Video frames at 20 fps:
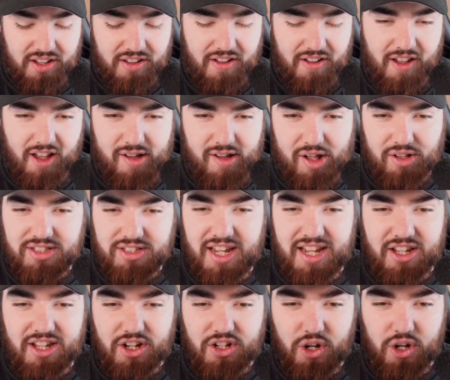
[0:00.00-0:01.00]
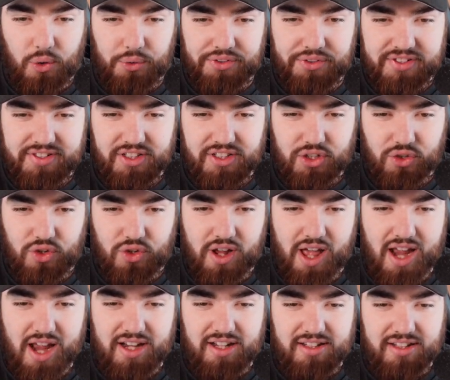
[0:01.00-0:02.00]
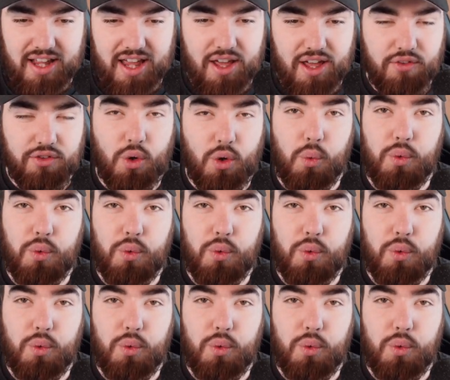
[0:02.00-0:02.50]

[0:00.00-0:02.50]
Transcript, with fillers: I'll take a golden secret rare any day of the